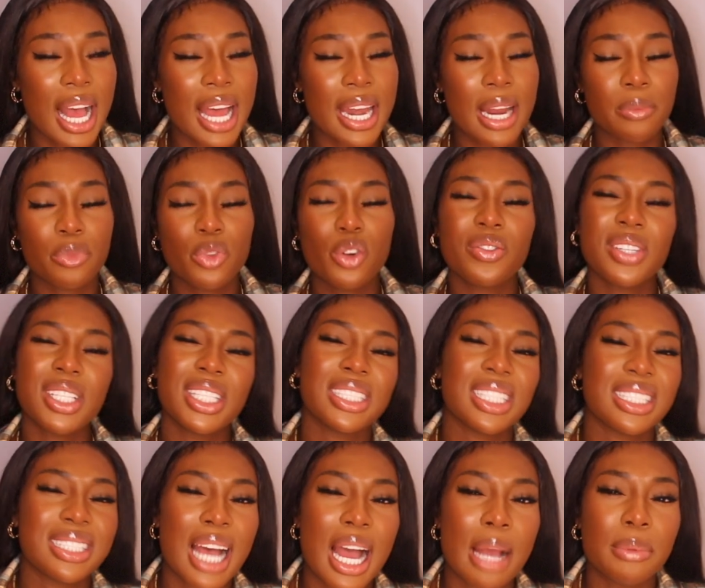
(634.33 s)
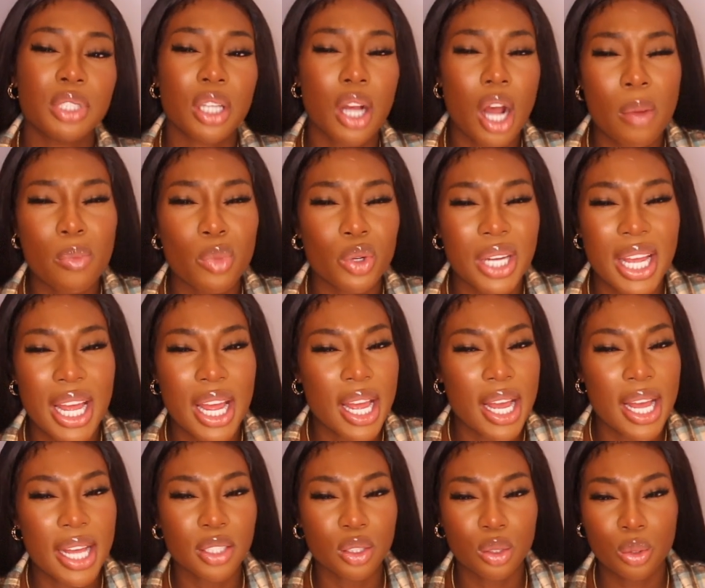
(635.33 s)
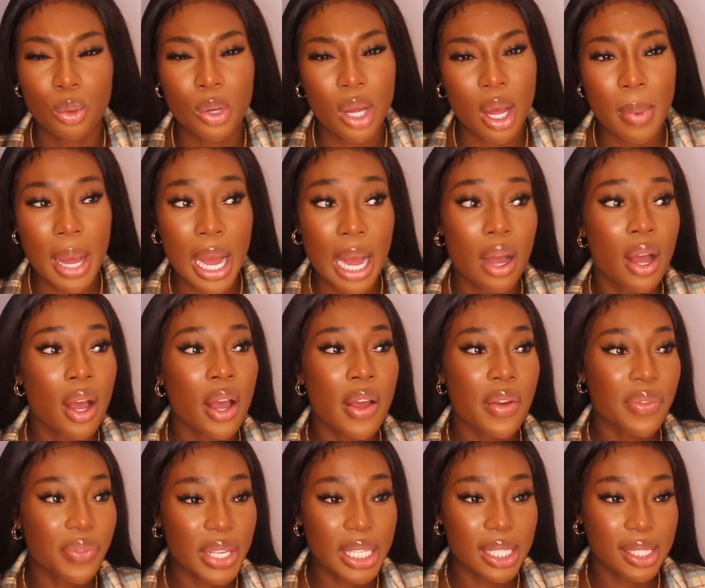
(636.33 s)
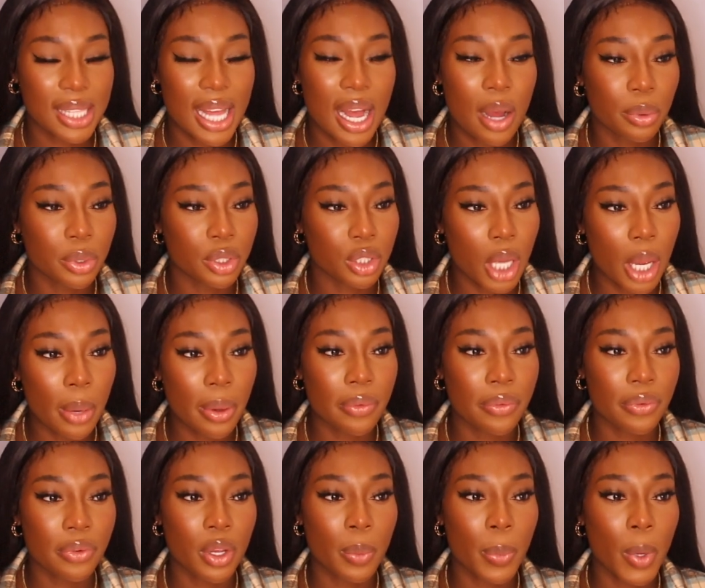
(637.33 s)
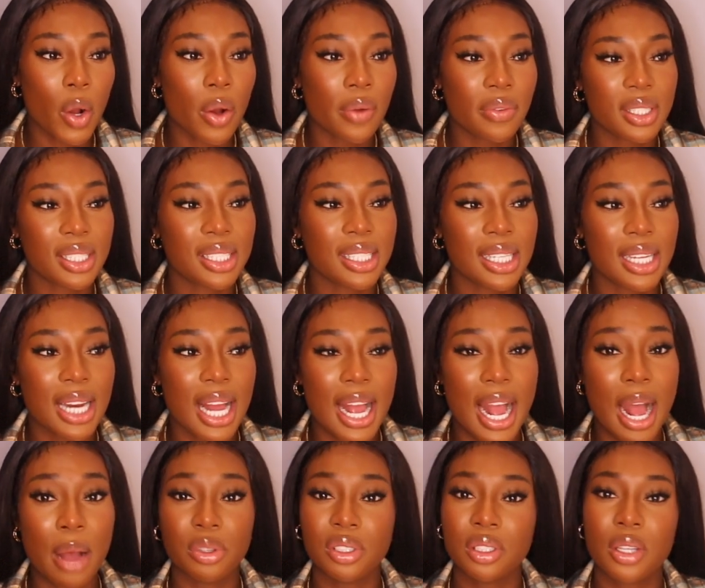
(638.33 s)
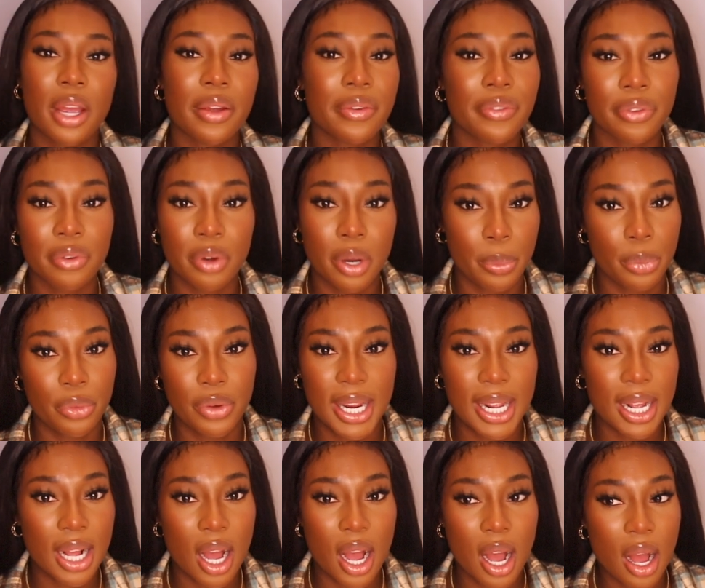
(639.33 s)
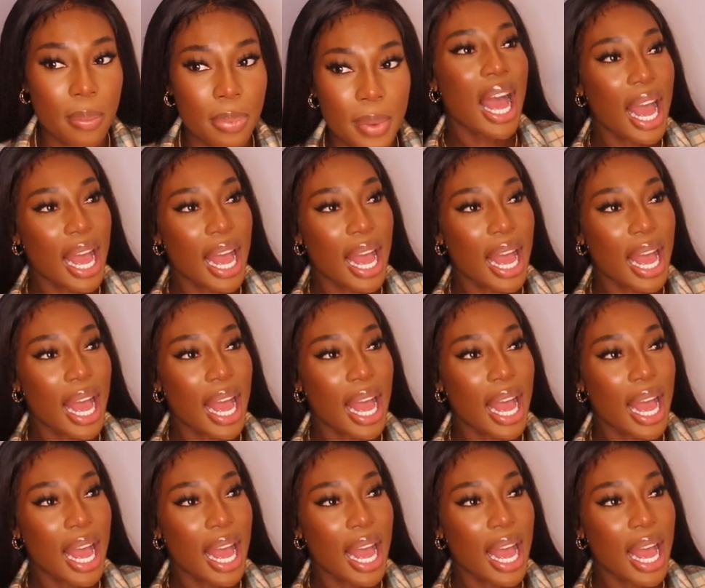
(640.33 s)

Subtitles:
and I'm not really the type to come on here and talk about things that I was going through, but obviously like I was going through a breakup,